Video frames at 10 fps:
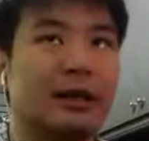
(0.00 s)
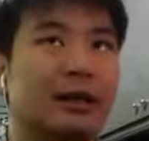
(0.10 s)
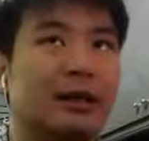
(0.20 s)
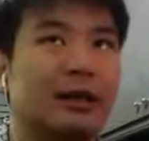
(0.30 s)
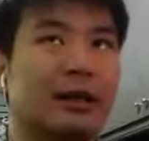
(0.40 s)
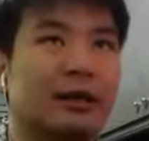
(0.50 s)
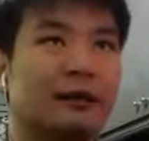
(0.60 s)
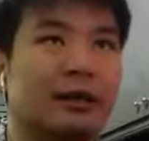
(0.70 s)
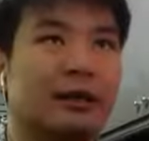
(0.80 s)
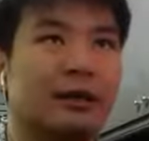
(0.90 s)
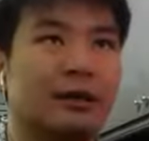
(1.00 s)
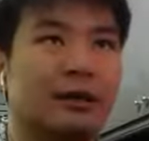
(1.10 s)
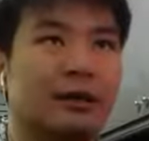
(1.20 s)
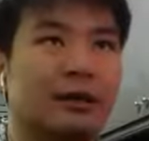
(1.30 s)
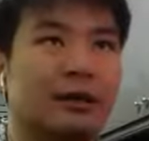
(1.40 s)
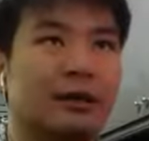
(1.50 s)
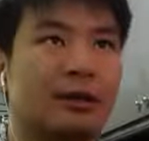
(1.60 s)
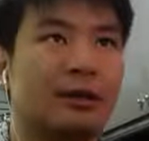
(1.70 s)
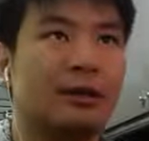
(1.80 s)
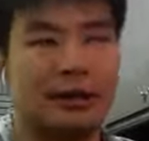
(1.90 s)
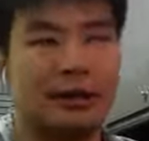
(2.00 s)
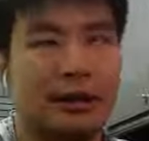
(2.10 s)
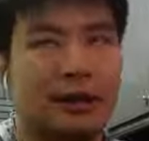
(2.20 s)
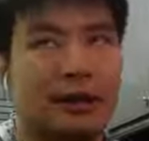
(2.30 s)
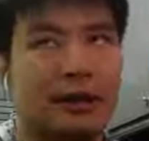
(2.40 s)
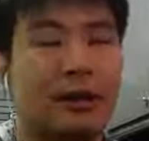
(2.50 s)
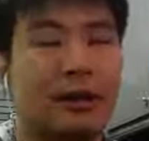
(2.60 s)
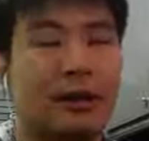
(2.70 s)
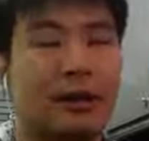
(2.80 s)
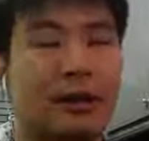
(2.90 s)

a lot of the Clojure community, a lot of